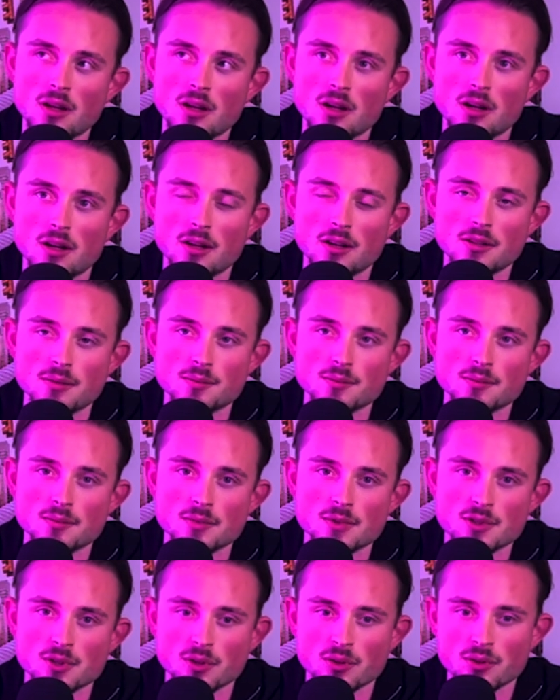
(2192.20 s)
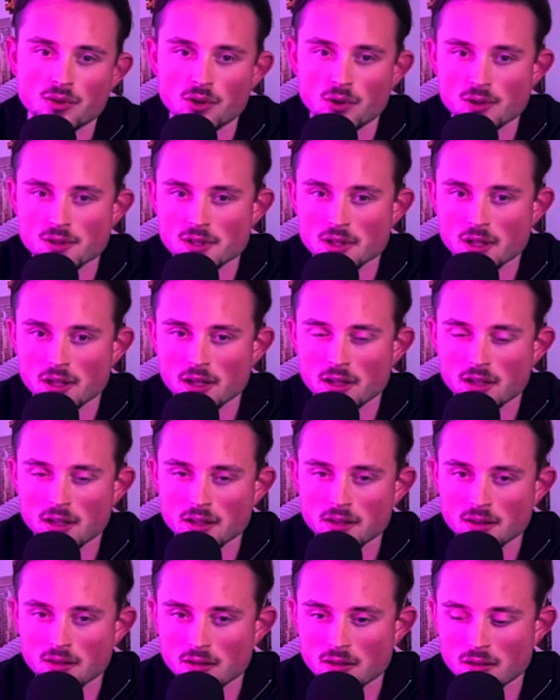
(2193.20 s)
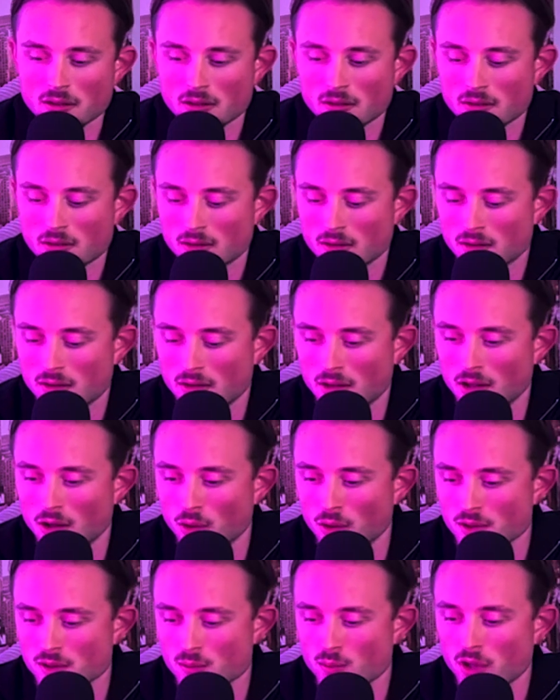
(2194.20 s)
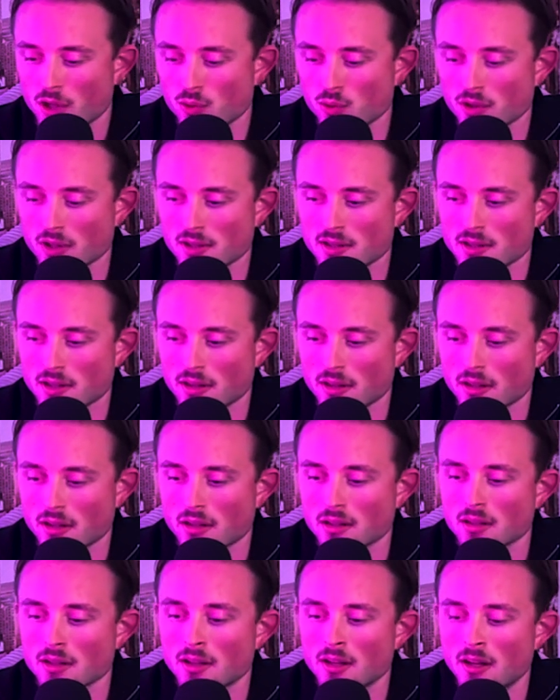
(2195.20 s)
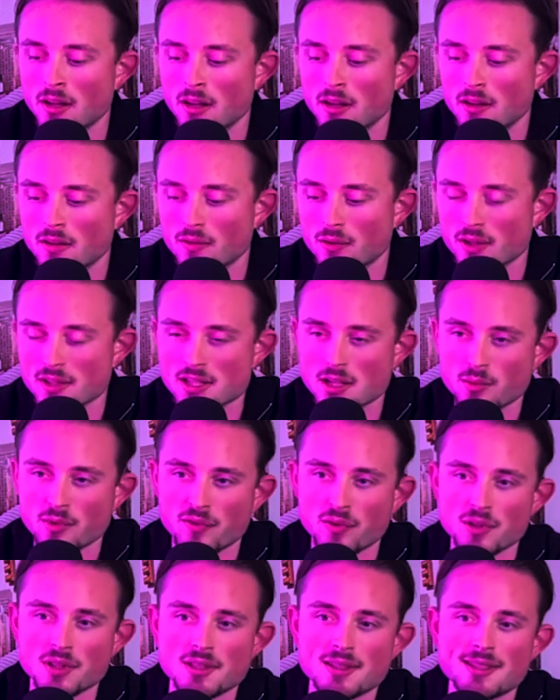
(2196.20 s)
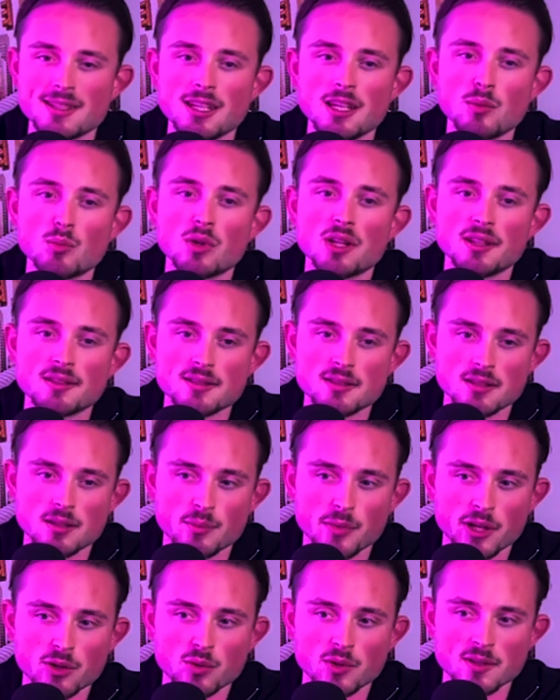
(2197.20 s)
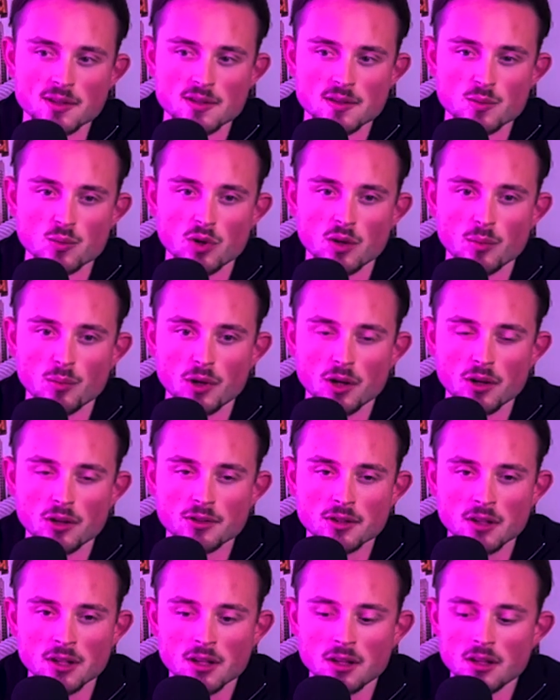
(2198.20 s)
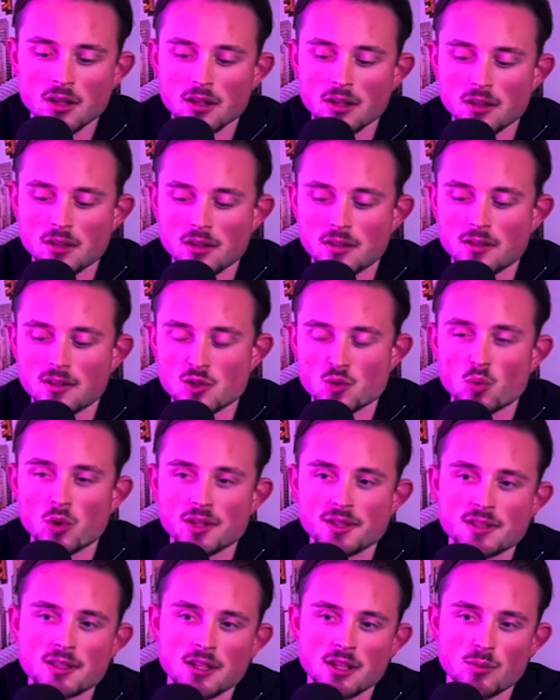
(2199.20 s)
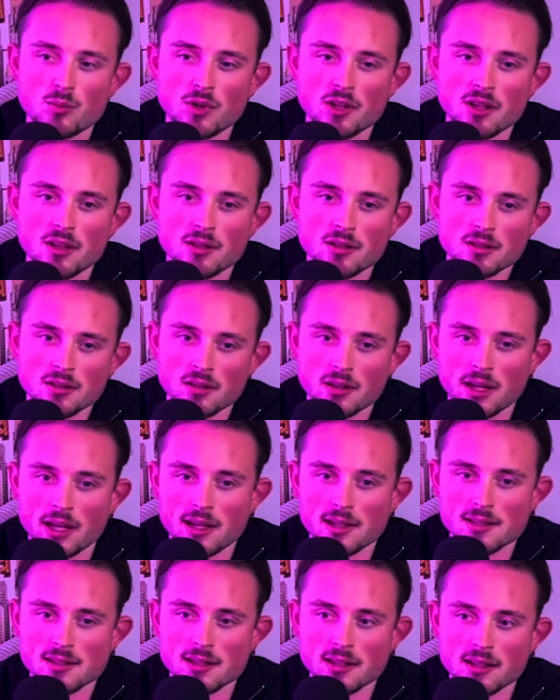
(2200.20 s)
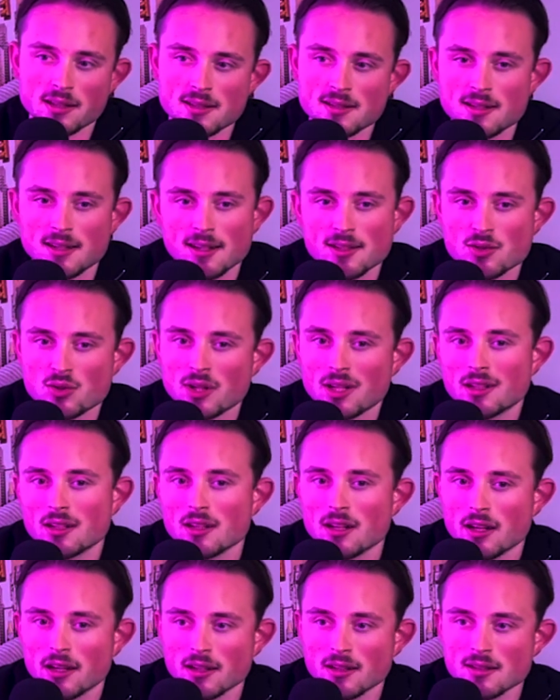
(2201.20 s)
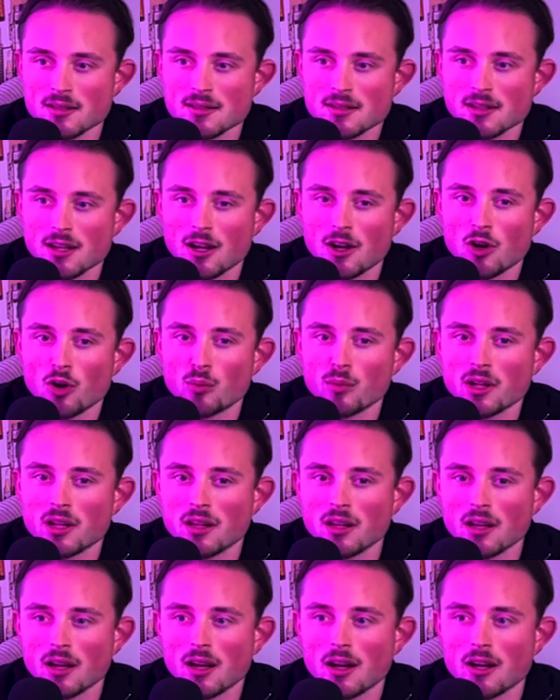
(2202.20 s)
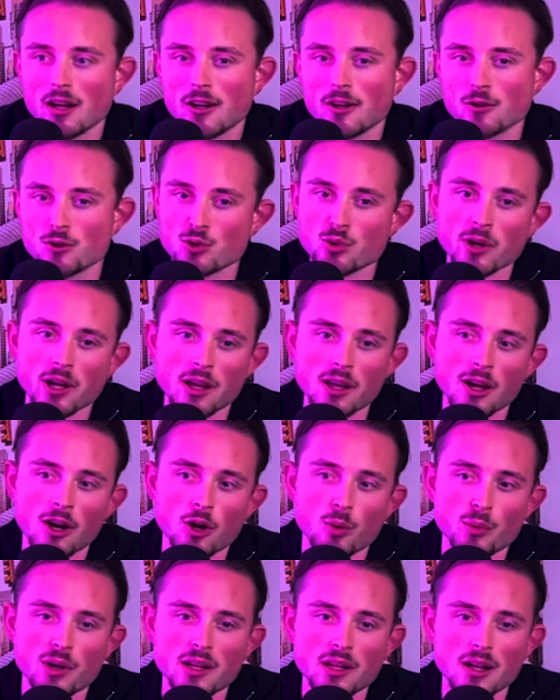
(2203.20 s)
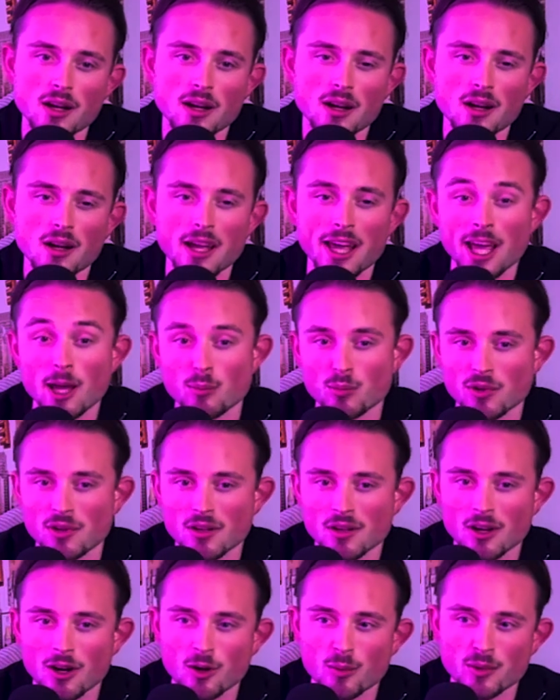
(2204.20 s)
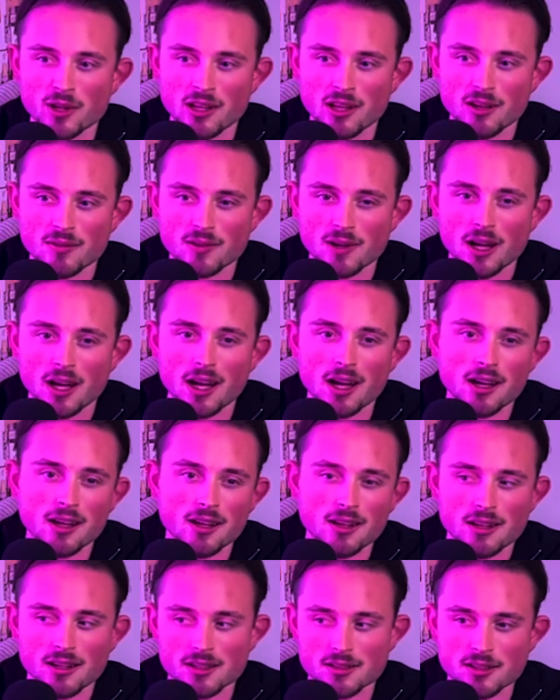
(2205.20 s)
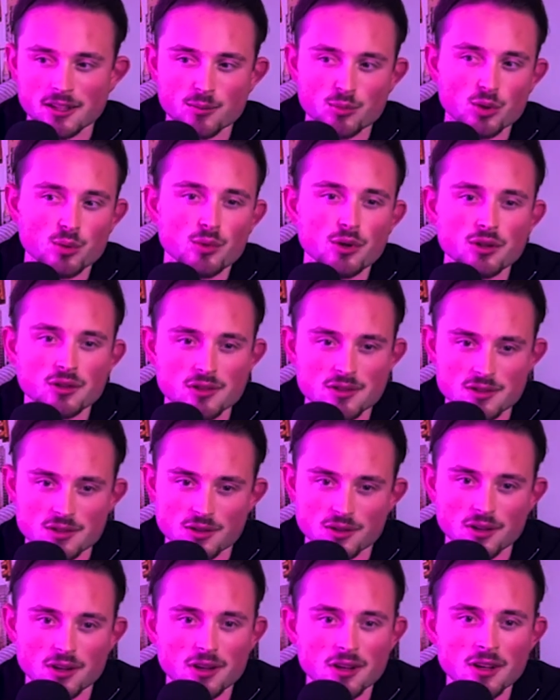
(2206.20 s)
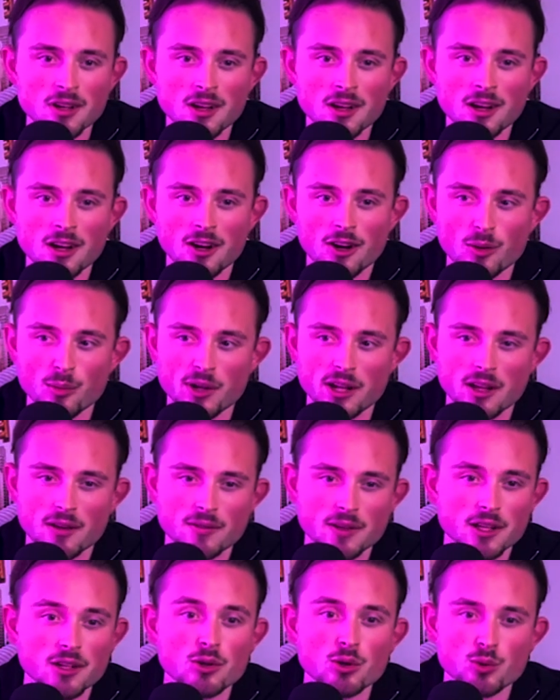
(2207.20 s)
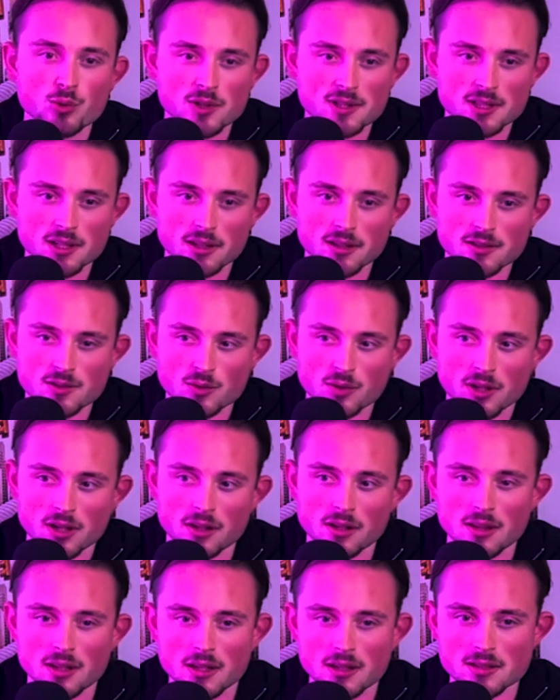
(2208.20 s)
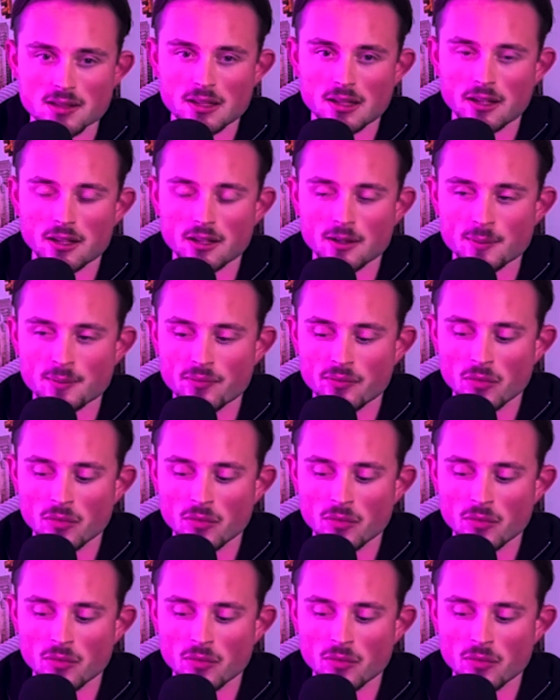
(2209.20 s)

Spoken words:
So those are kind of like the lowest metrics. And then, for example, for the team leads, the metrics is more about this one team lead has like 6 to 8 clients, how many are on track, how many are happy, how many have a high like net promoter score, how many have like good results, right? And then it's like